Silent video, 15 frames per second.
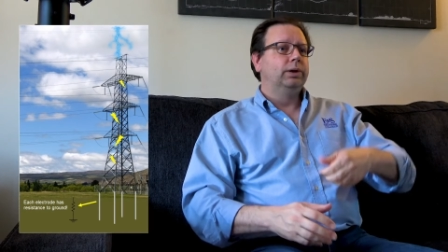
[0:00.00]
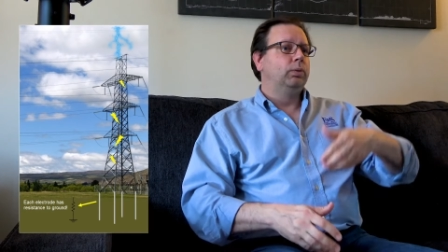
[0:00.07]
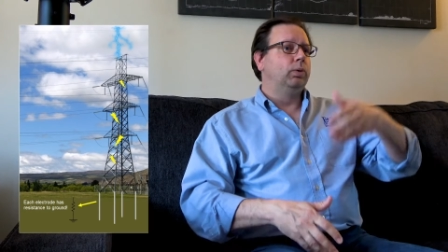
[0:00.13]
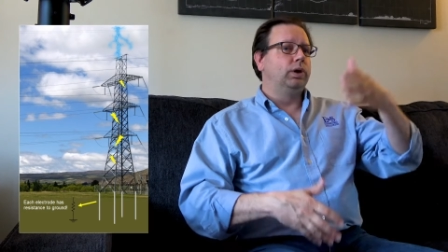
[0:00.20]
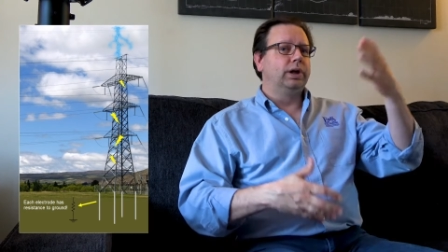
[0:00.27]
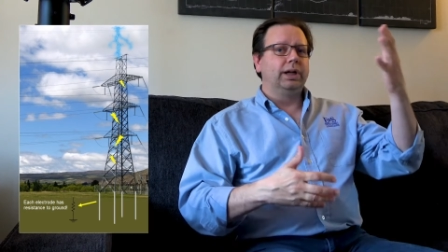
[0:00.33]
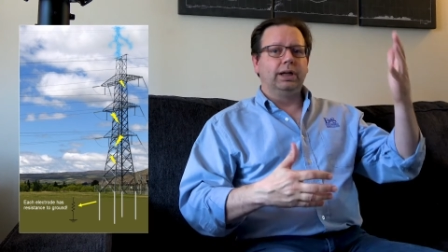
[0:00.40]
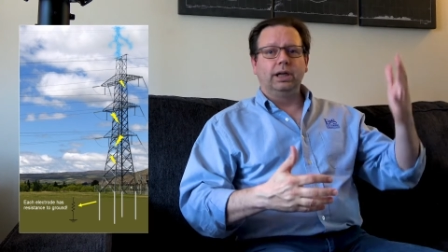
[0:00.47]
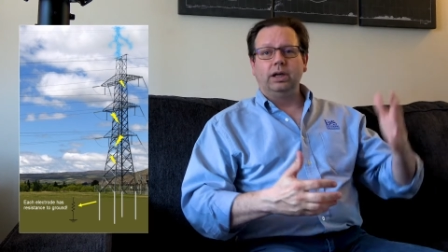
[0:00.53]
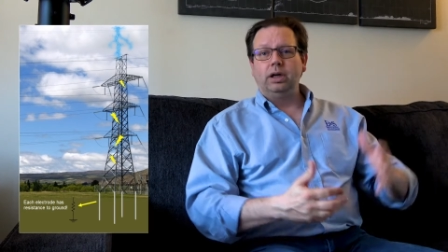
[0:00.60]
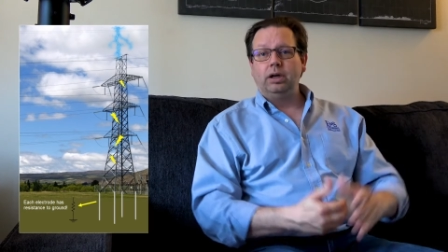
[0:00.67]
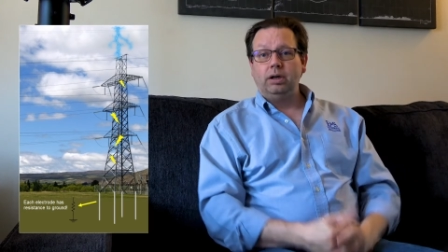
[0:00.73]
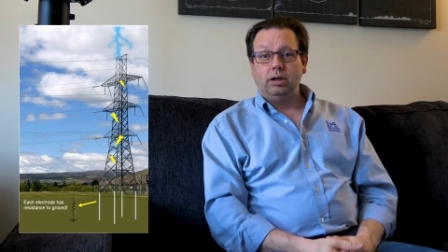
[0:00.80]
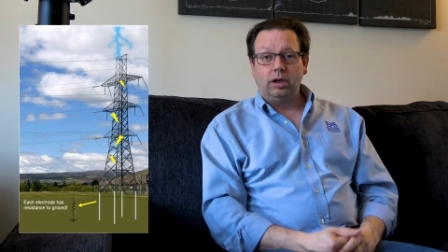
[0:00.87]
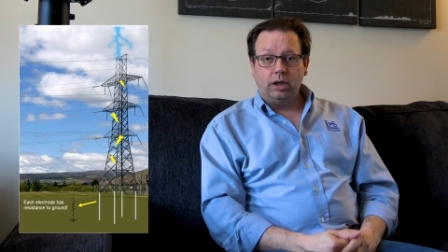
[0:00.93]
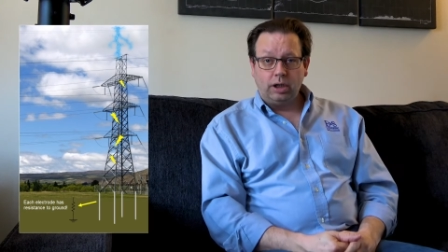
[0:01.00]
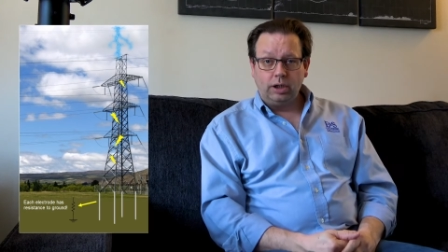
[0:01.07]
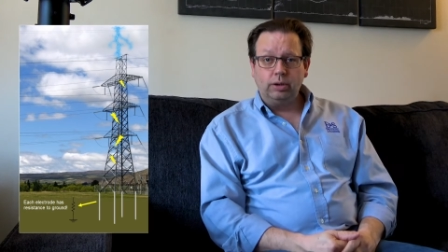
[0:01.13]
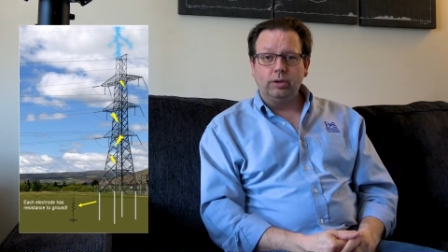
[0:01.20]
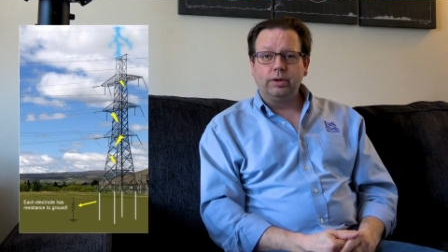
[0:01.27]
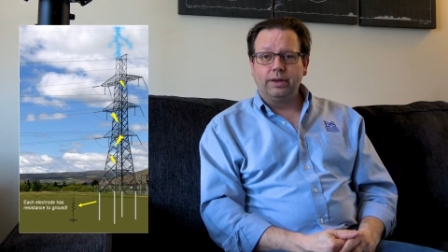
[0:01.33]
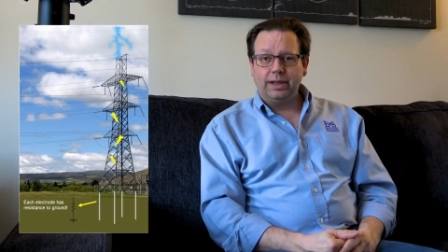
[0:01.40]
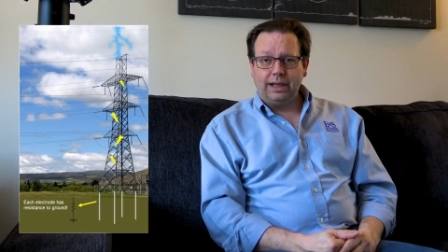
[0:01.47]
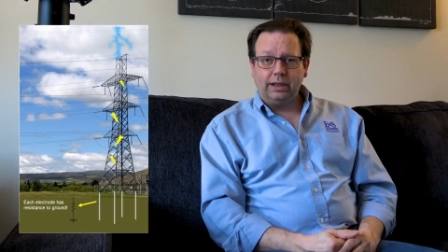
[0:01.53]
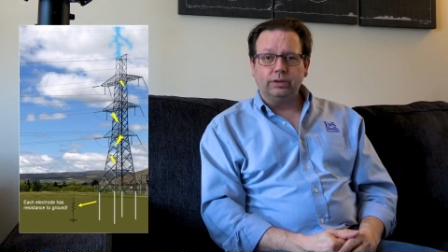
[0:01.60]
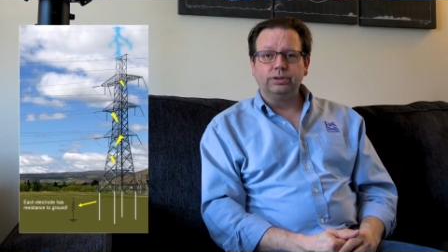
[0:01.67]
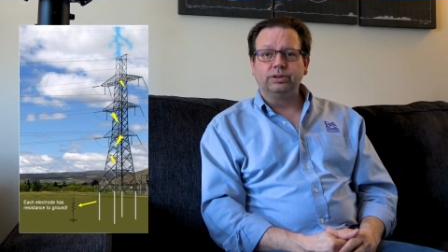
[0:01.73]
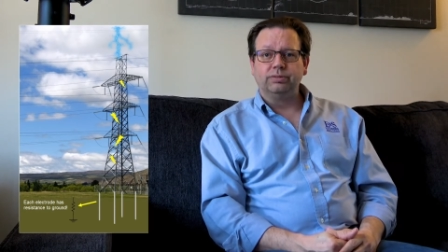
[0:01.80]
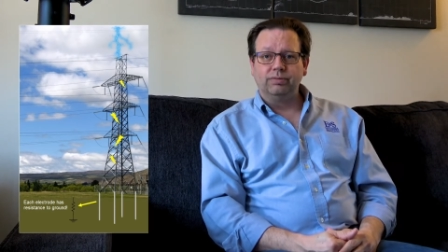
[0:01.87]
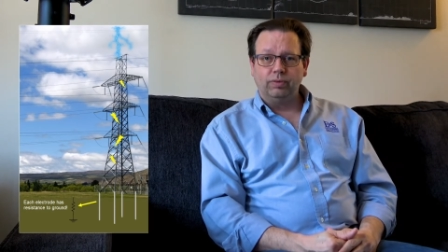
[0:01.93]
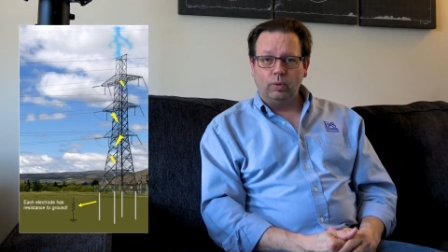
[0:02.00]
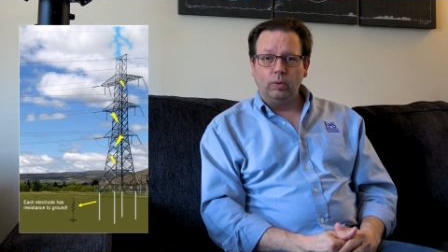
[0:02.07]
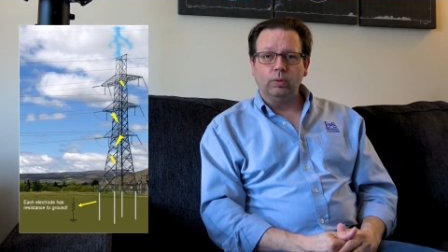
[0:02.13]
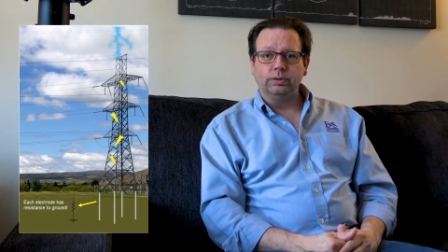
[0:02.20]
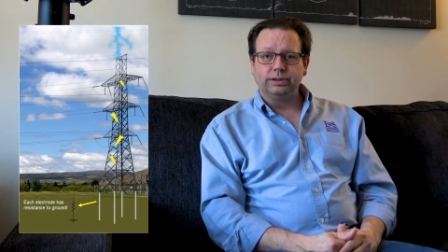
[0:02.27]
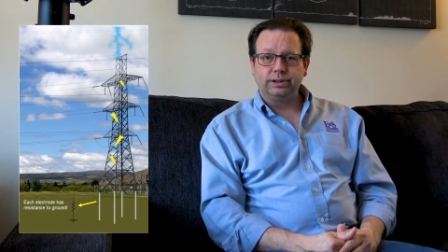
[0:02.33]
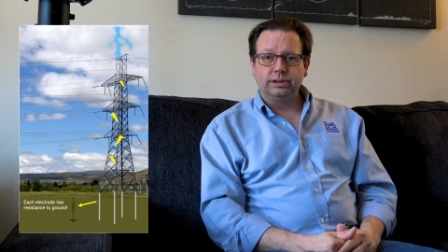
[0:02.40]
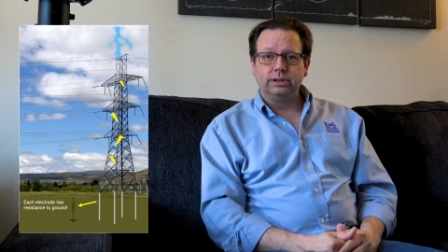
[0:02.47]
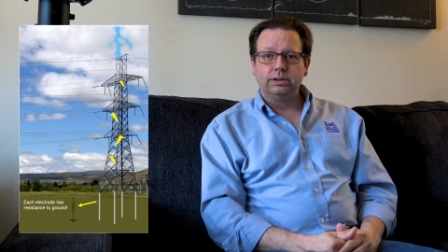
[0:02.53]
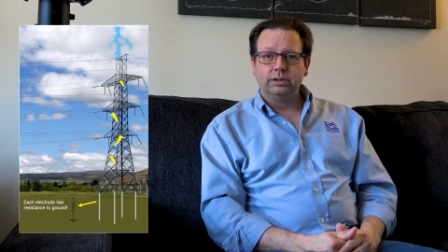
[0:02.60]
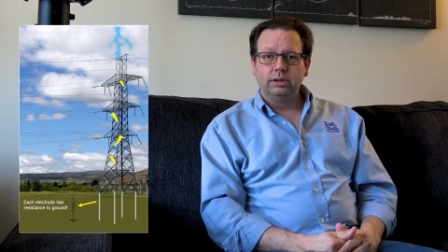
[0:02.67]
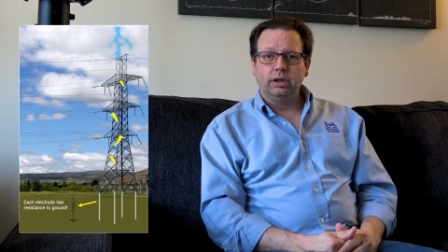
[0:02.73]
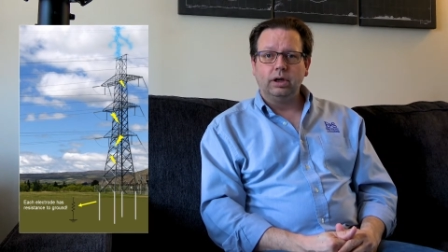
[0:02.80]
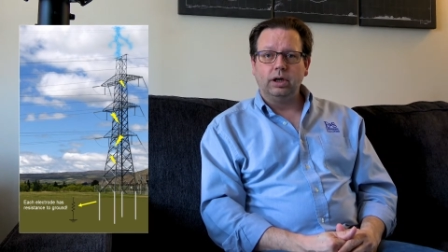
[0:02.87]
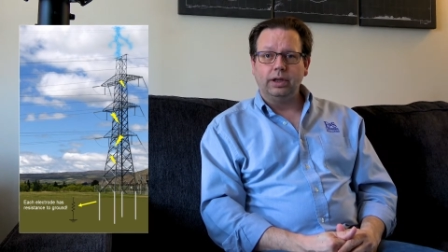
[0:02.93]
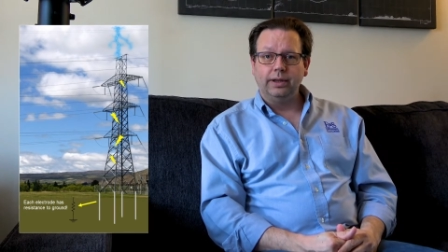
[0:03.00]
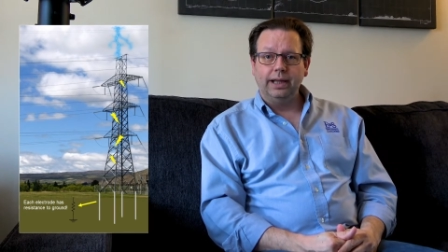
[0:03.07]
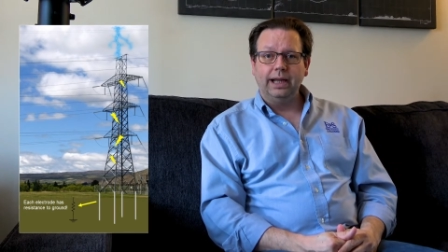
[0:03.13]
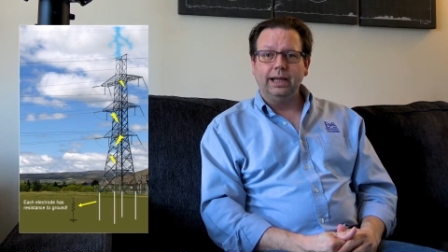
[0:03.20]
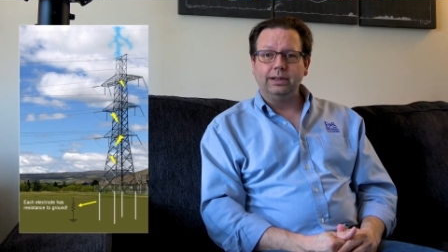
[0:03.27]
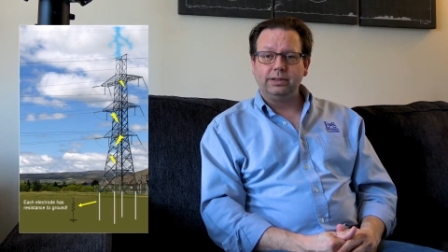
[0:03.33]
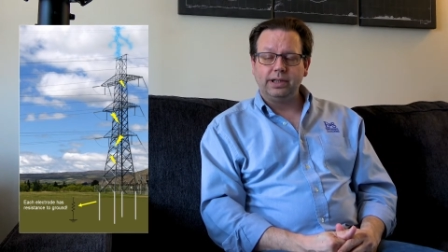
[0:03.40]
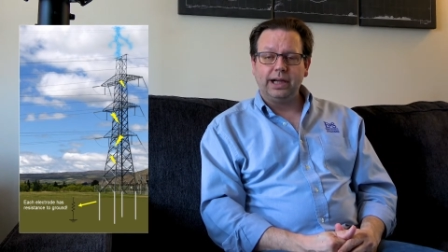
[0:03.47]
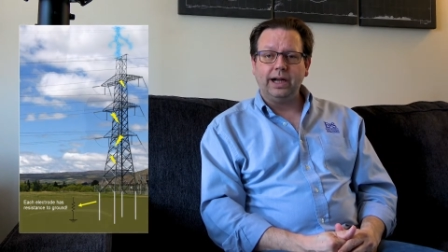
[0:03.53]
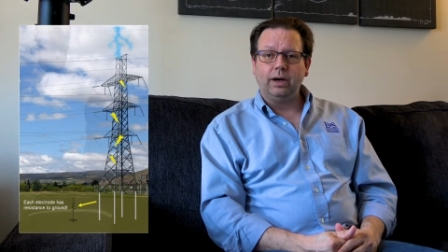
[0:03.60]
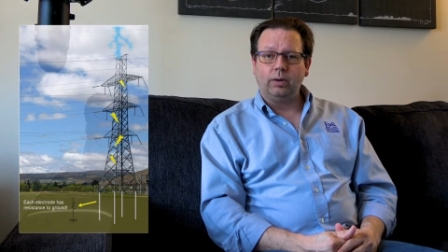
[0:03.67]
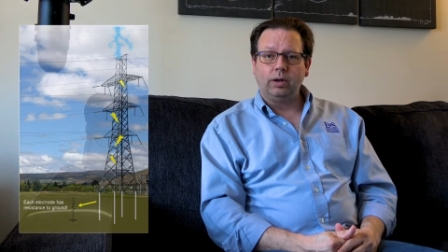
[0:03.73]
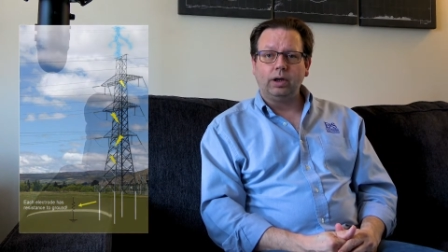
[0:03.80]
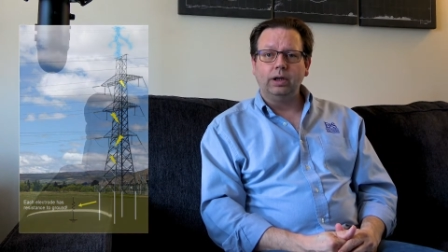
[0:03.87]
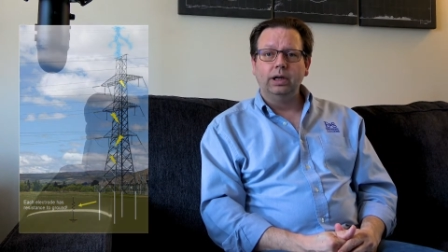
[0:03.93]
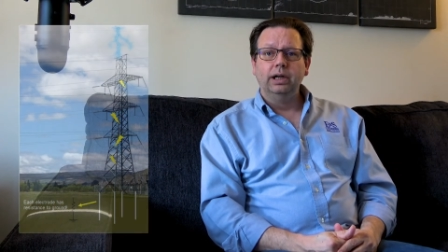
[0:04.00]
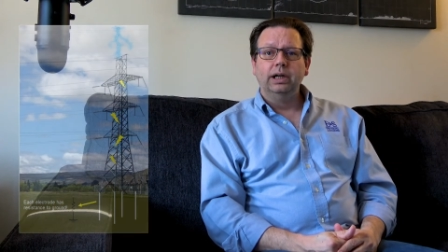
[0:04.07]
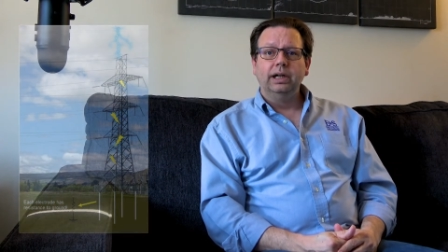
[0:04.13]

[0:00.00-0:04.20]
we're going to get 100,000 volts on that tower.